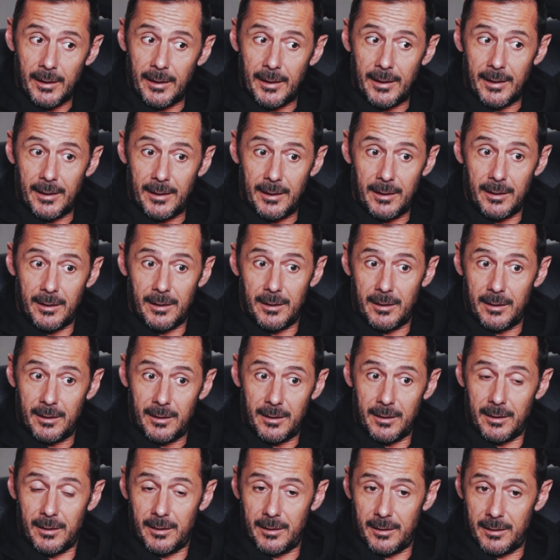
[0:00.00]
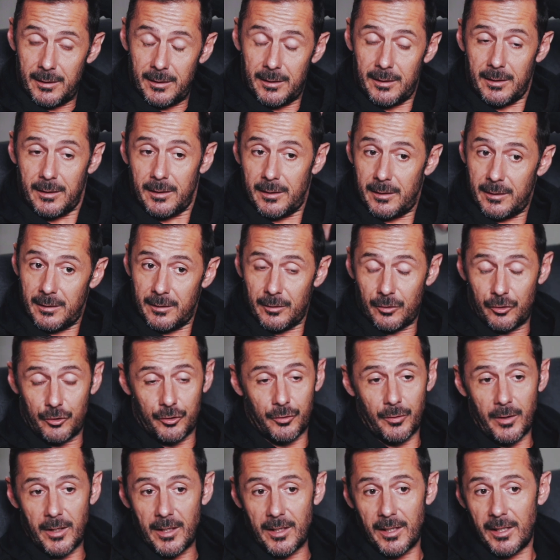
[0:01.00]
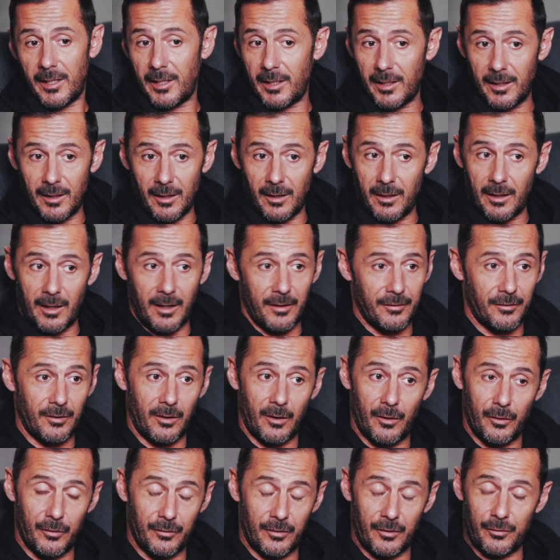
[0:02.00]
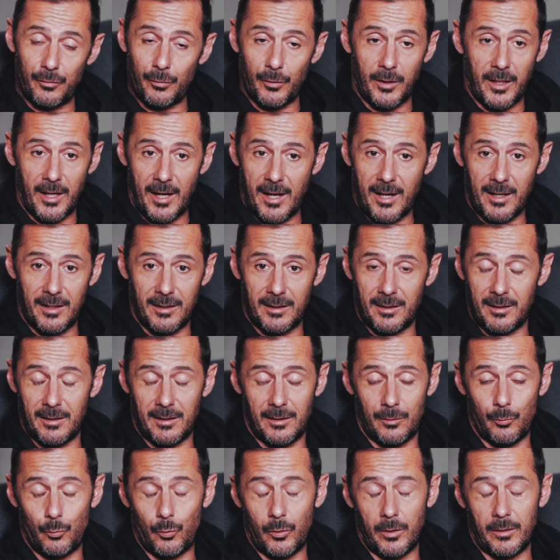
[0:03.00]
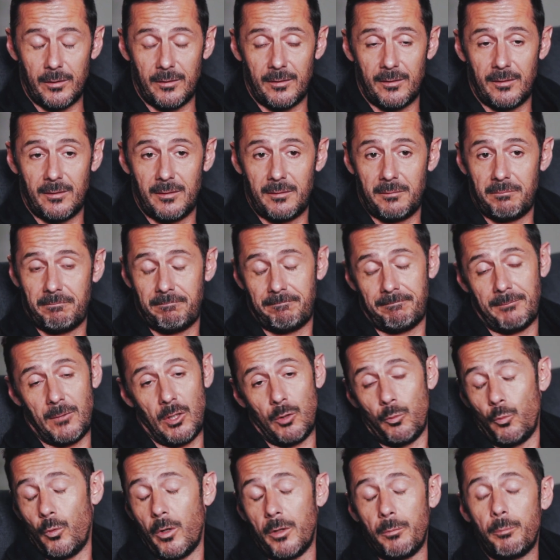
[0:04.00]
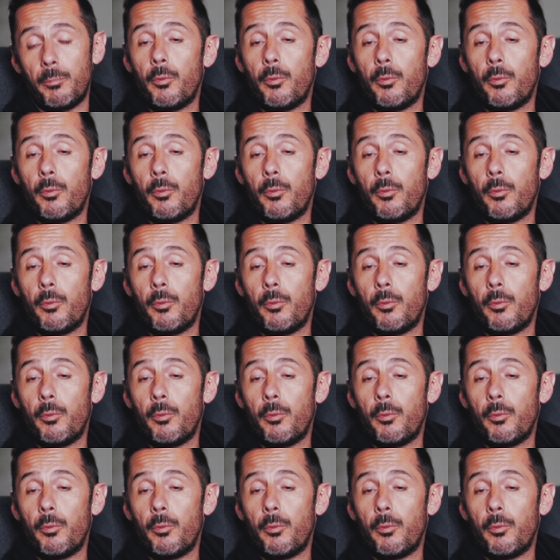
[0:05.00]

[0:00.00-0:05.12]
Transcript: and uh, training as hard as you can, and one in one